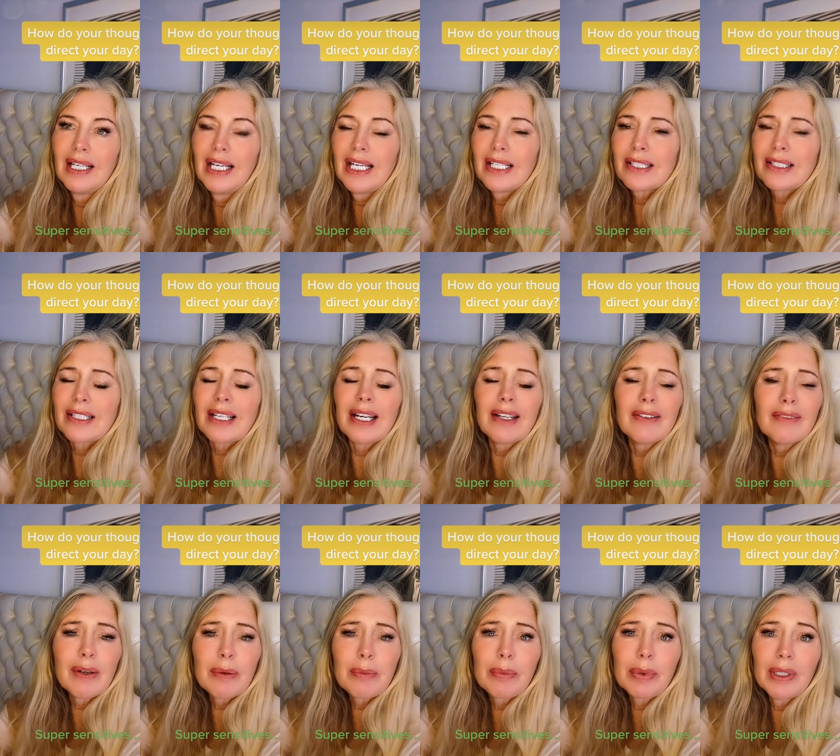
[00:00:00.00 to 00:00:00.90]
it's kind of
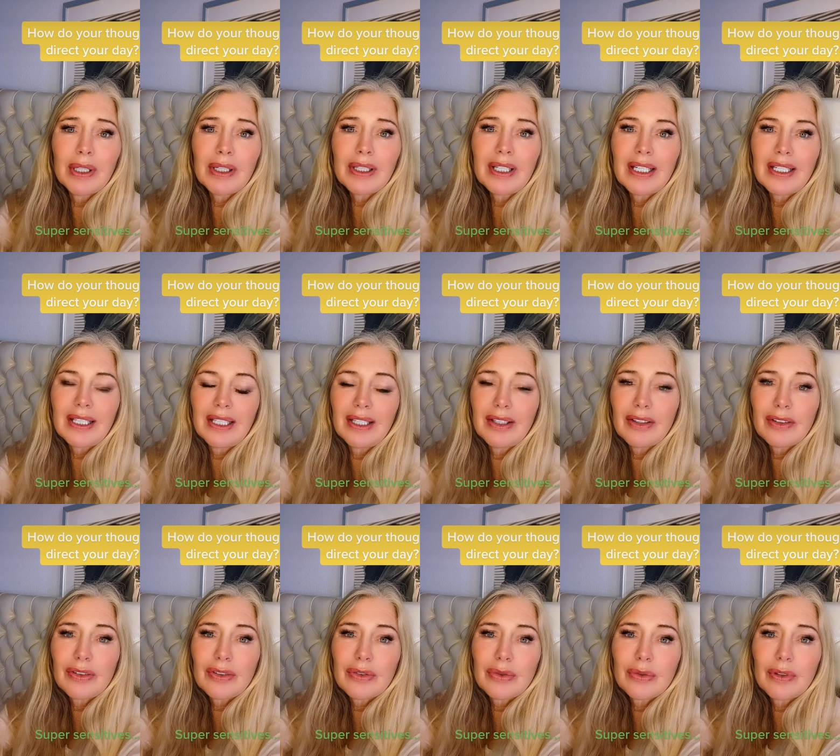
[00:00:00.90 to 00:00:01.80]
like plugging
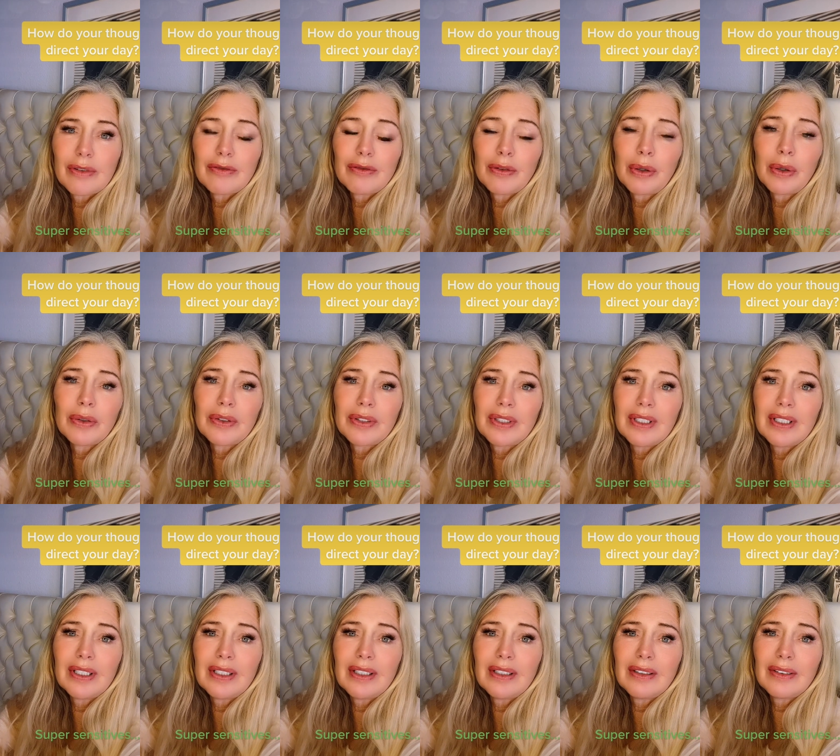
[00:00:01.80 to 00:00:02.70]
into a
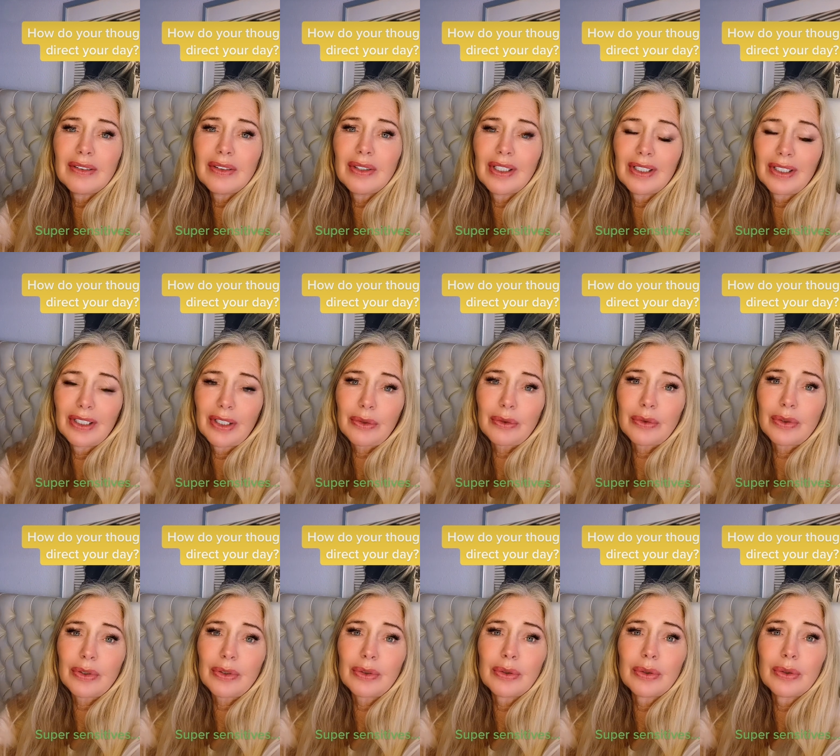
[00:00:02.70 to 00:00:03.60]
faulty
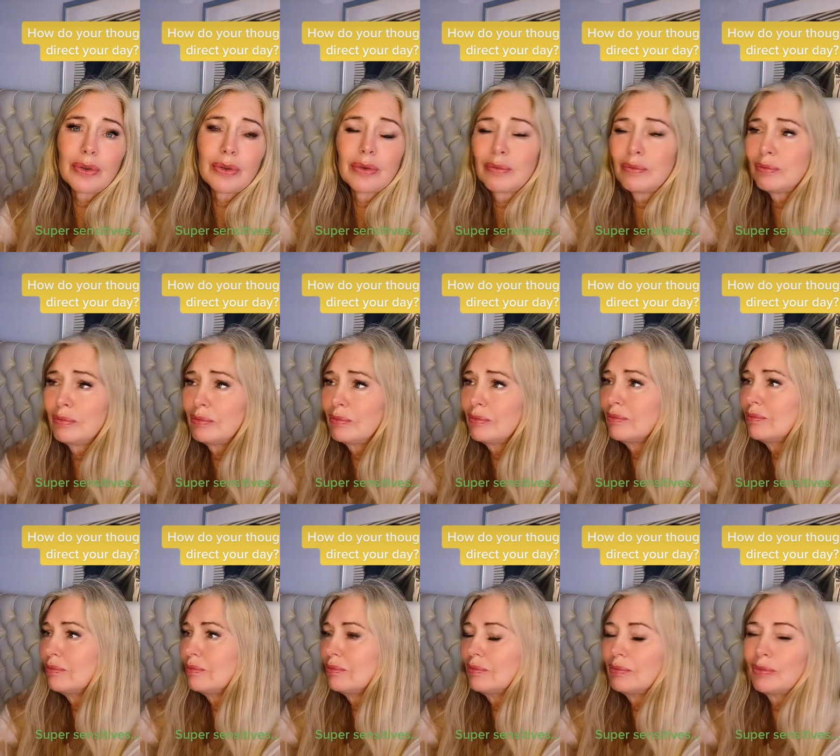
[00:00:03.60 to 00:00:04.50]
electrical
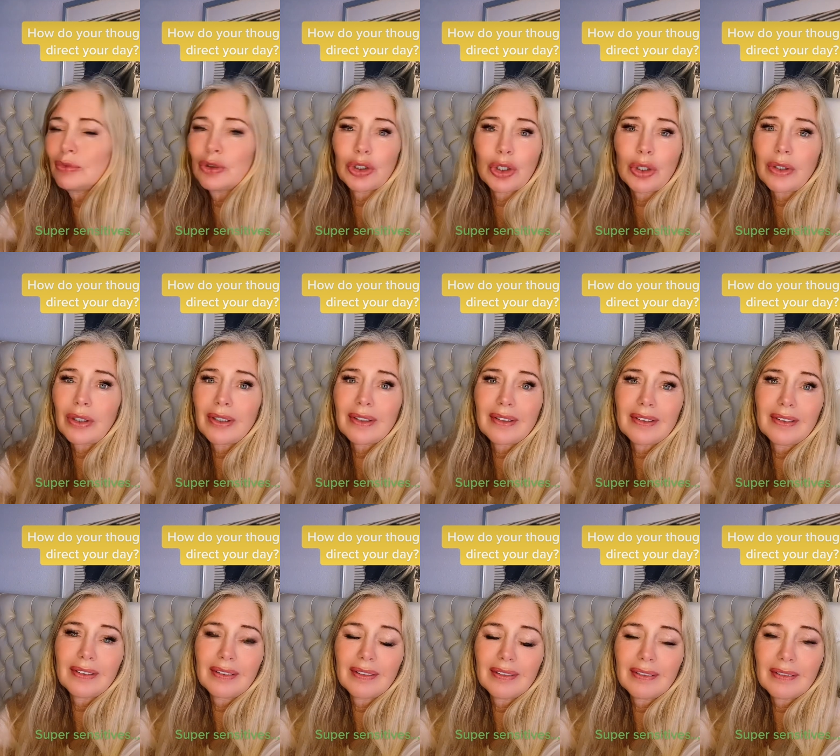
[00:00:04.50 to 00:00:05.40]

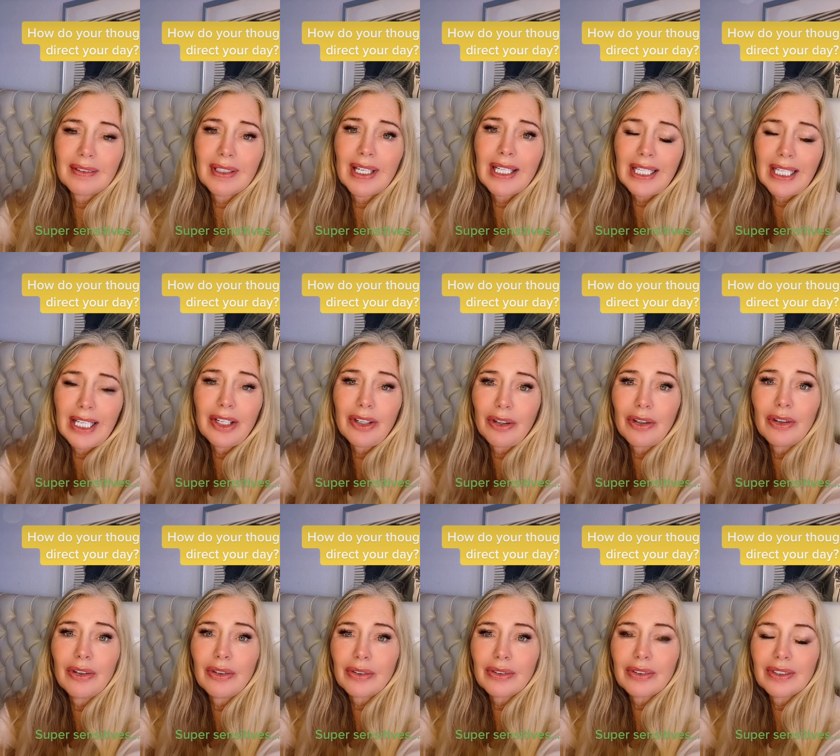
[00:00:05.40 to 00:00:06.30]
circuit and getting
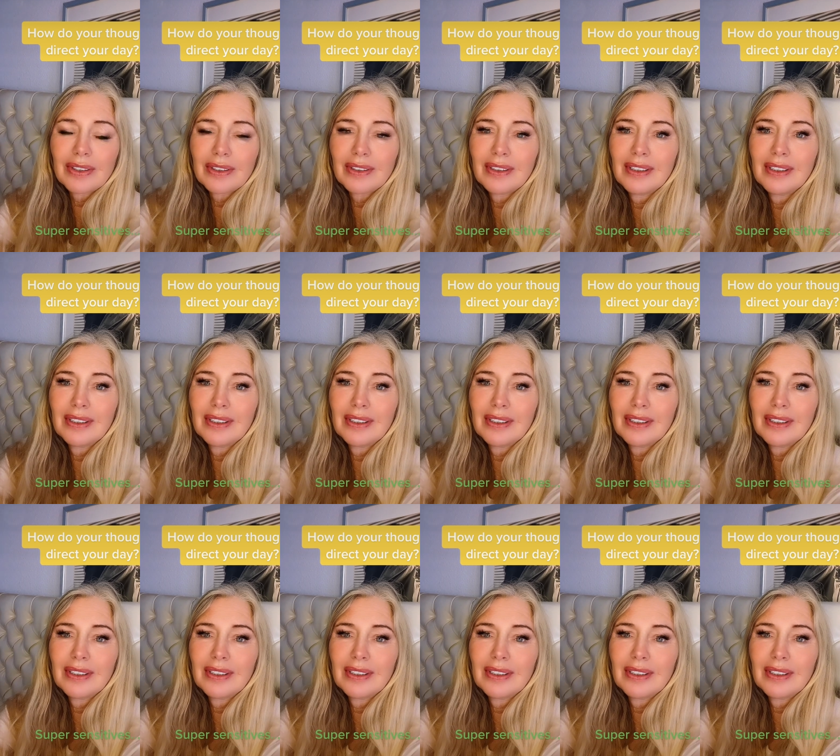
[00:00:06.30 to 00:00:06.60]
hurt